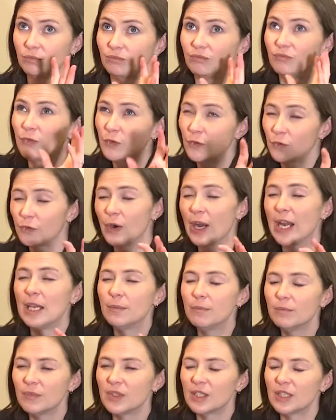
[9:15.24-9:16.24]

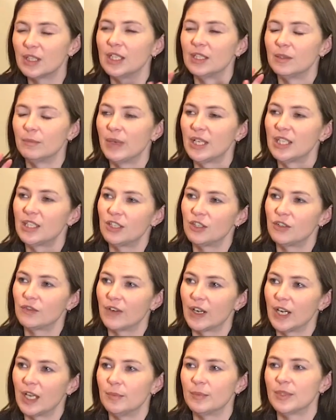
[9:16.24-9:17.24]
frames, these message
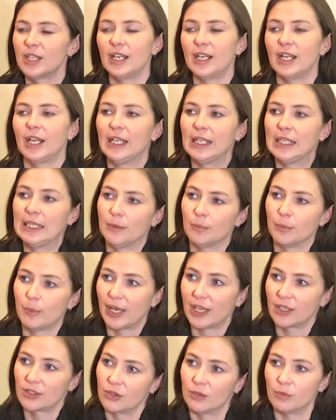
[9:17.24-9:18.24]
frames, had any
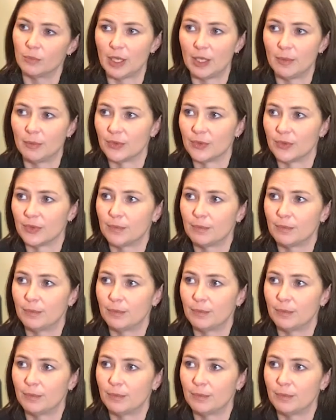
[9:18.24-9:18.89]
impact on people's